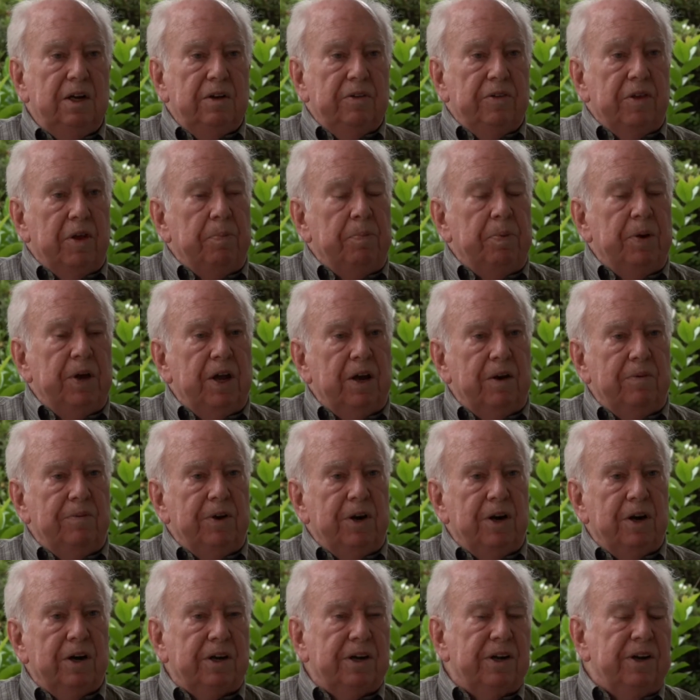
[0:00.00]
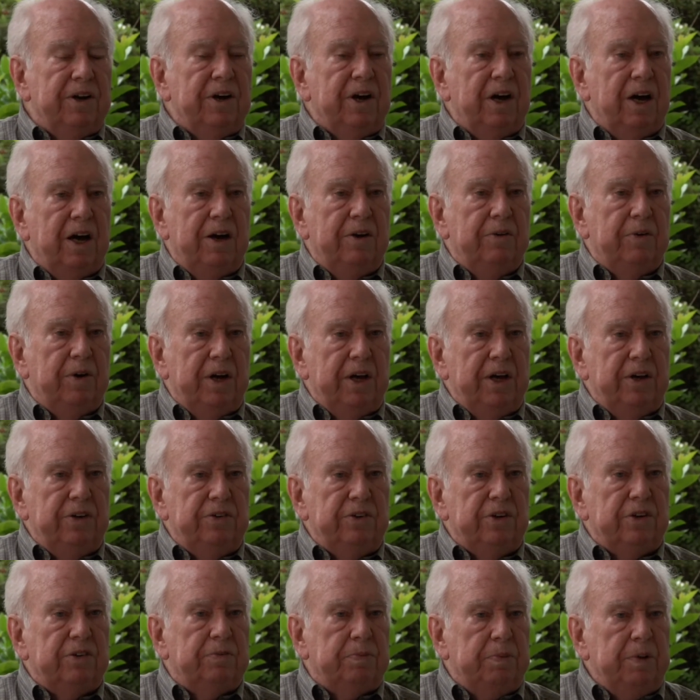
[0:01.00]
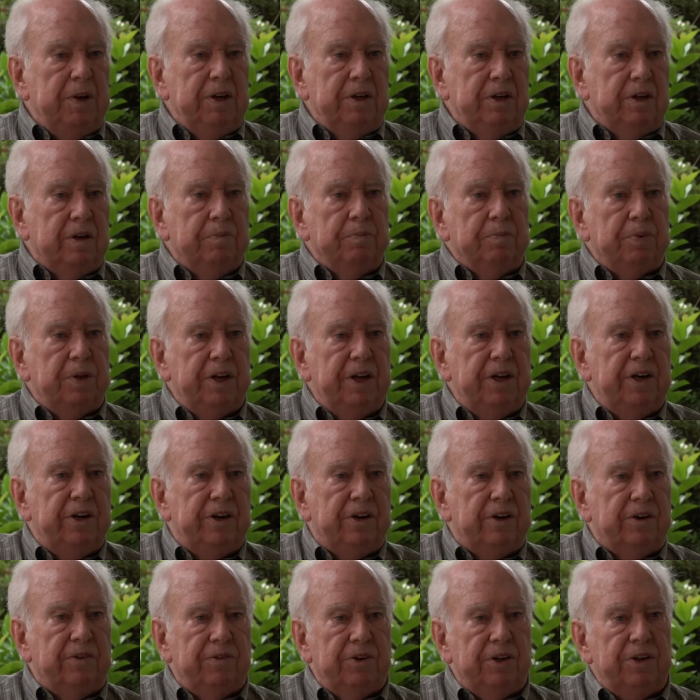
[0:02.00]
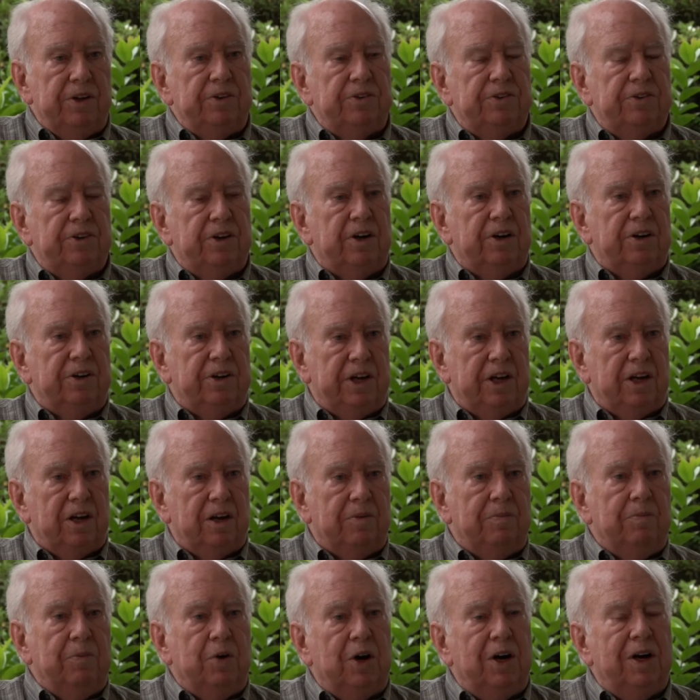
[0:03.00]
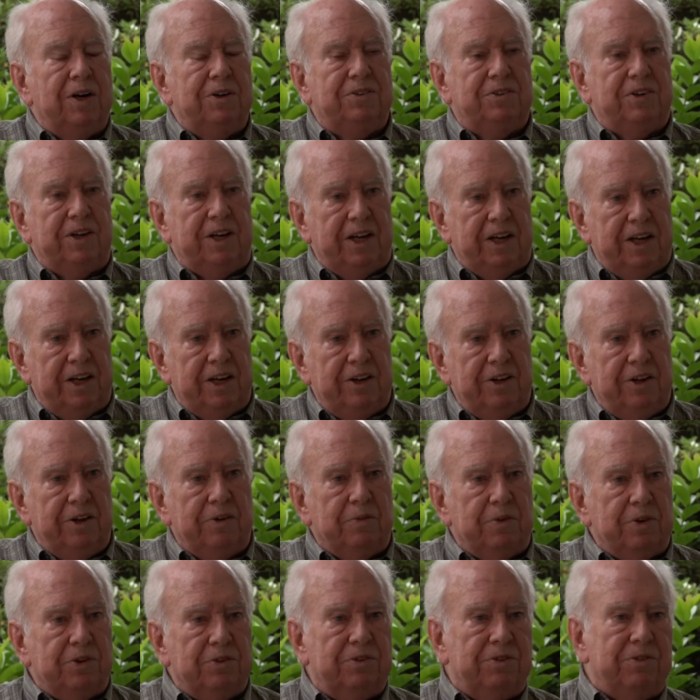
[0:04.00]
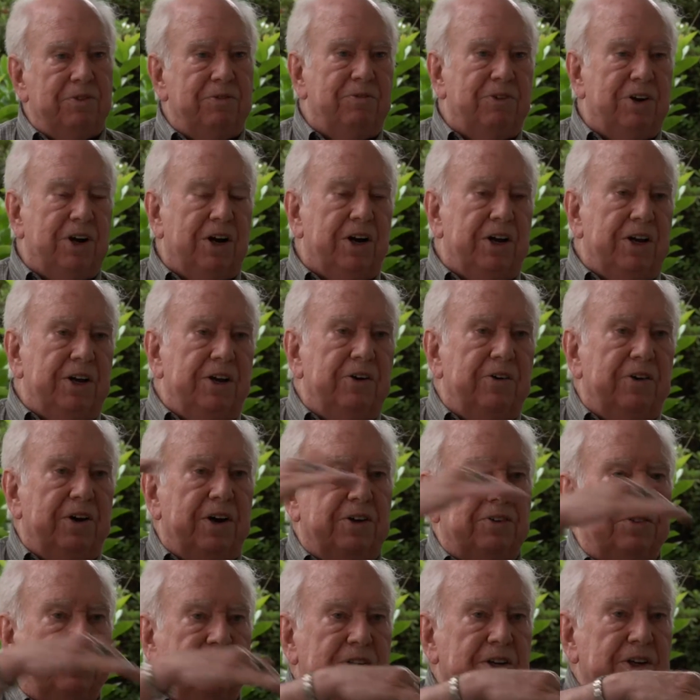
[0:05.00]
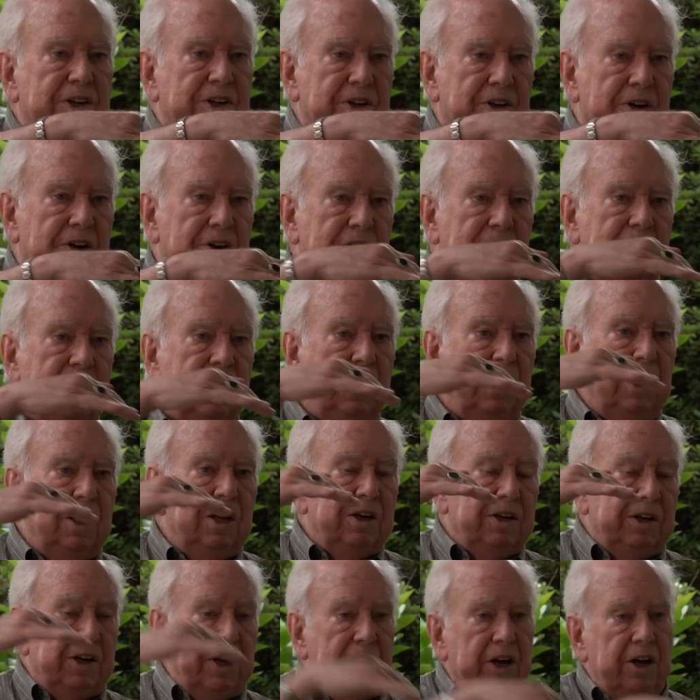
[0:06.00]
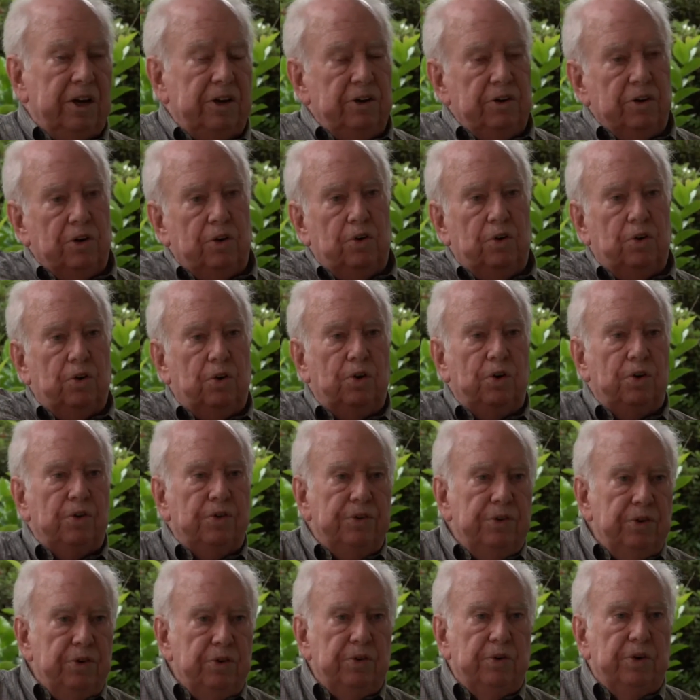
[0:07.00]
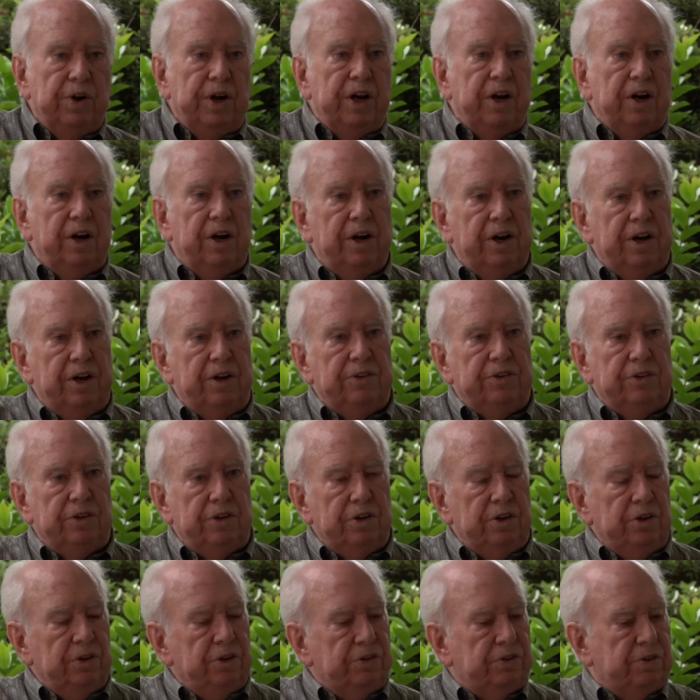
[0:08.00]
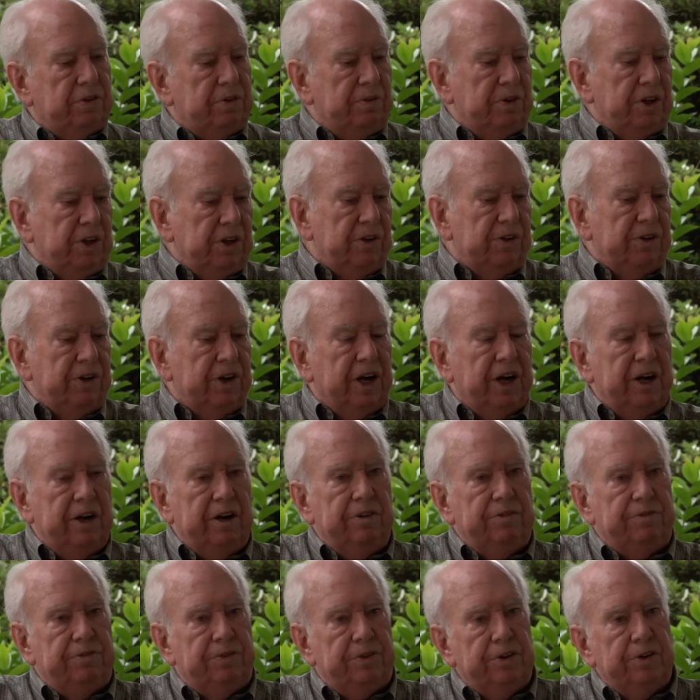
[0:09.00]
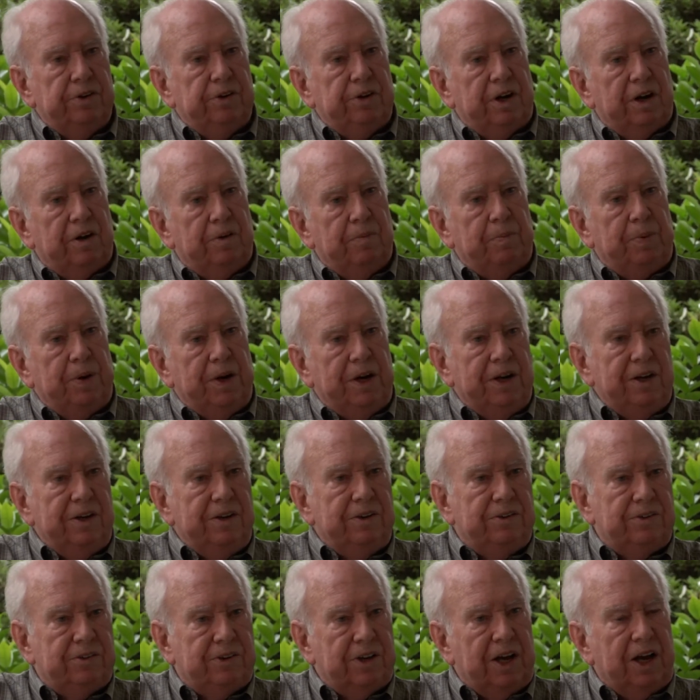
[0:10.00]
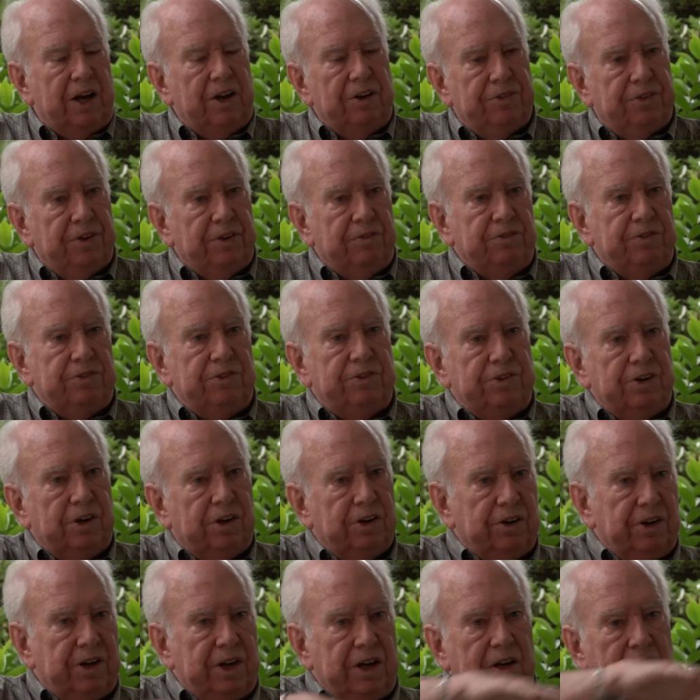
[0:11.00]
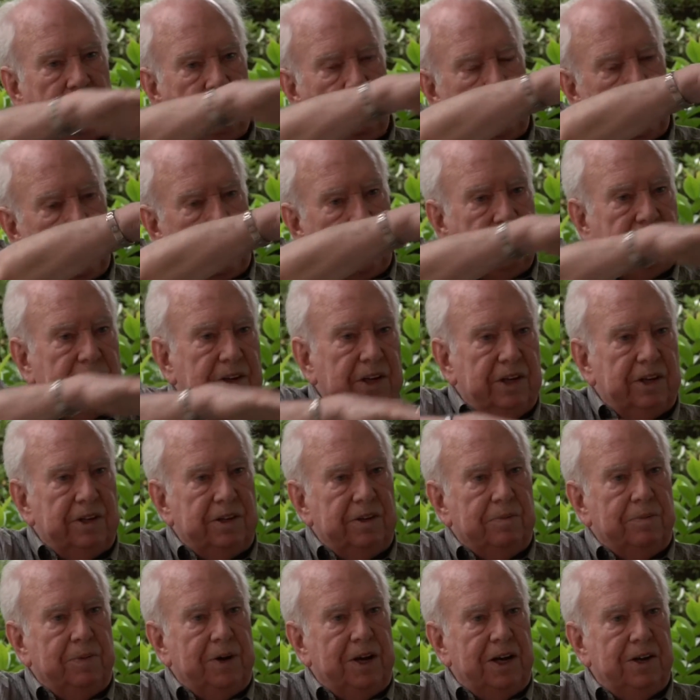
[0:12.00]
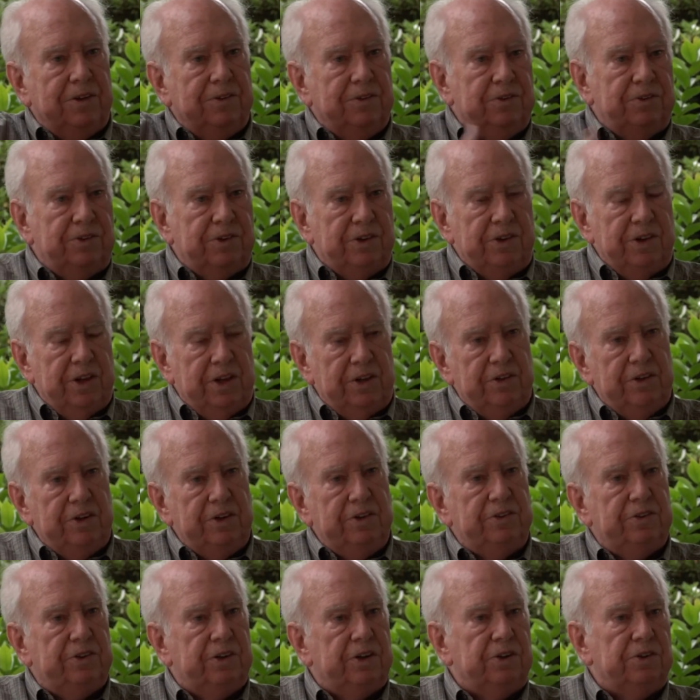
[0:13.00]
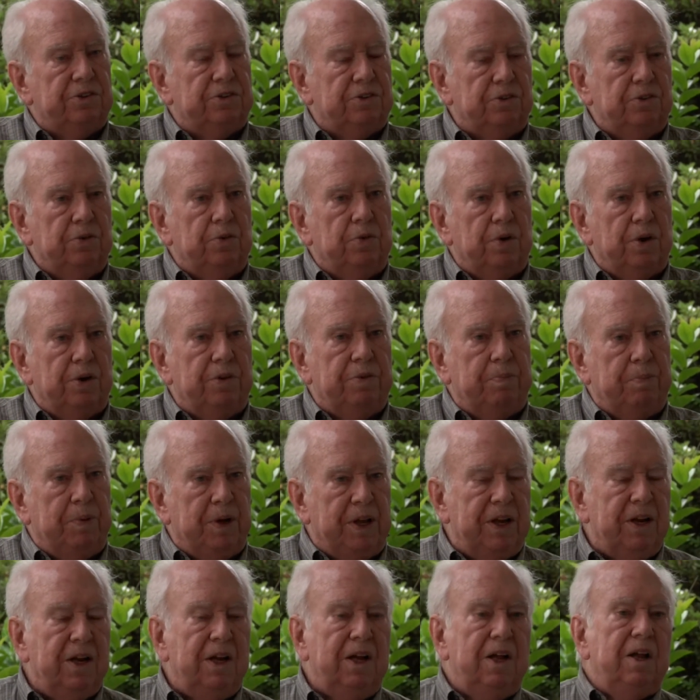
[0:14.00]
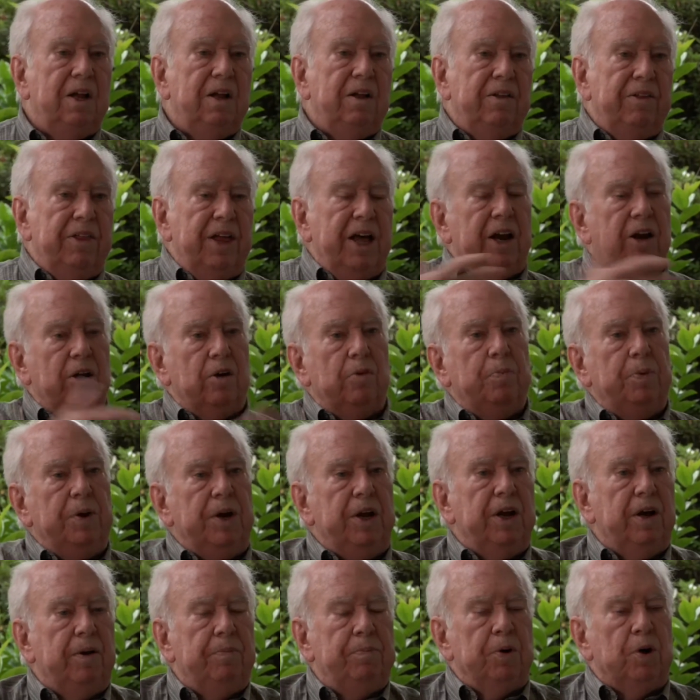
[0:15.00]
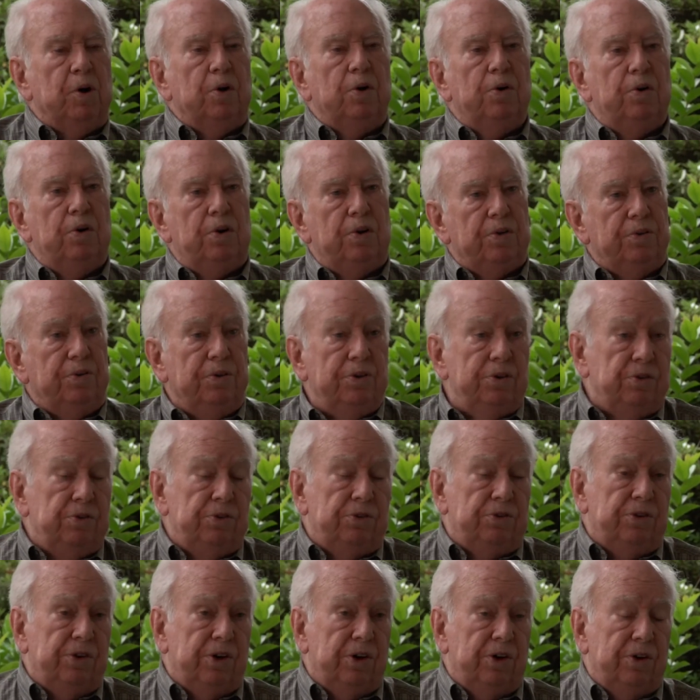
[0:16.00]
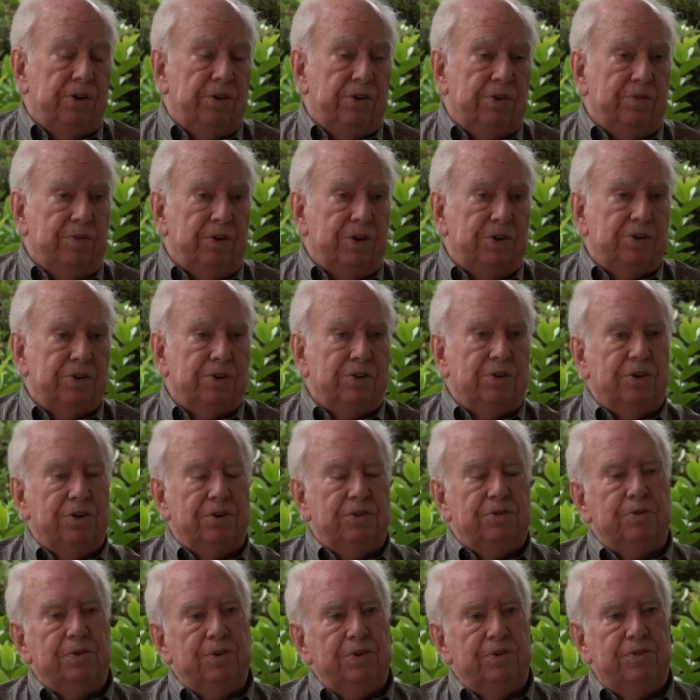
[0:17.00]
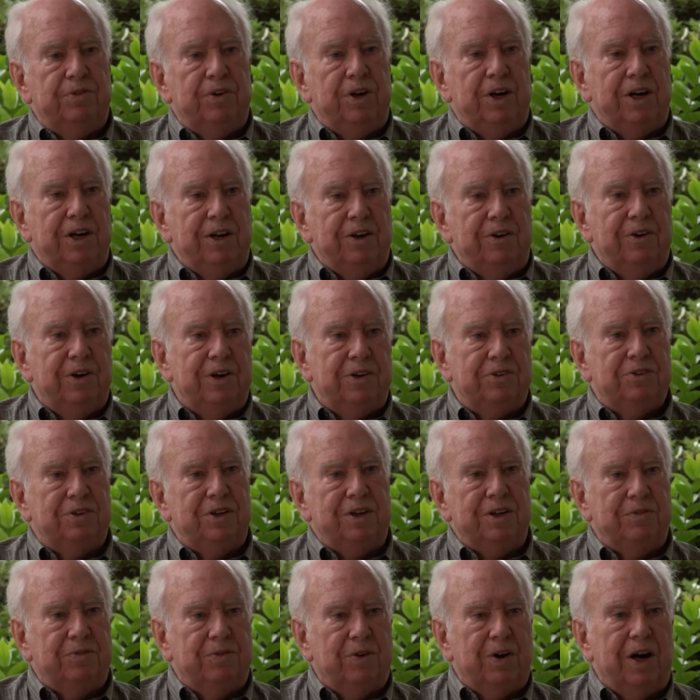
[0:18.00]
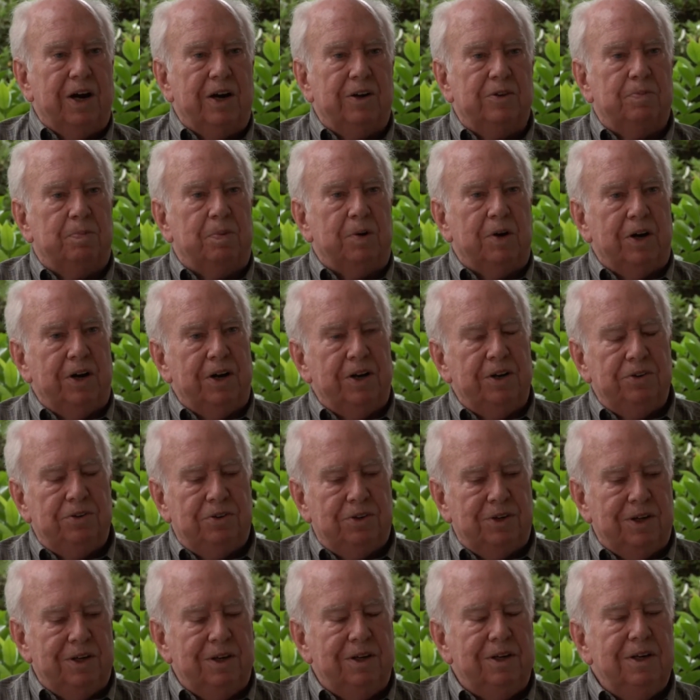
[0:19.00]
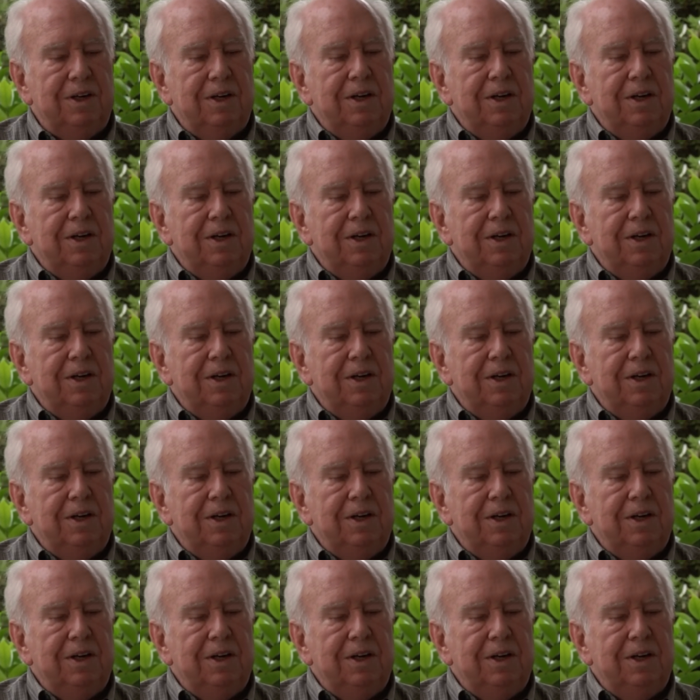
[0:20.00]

the Pan American Highway had just been completed over the Cerro de la Muerte, and it was very interesting, to get into whole new areas. It used to be United Fruit Company south of Cerro de la Muerte and the mountains, and then these things north. But that opened up a whole new zone, which of course was very interesting for exploration.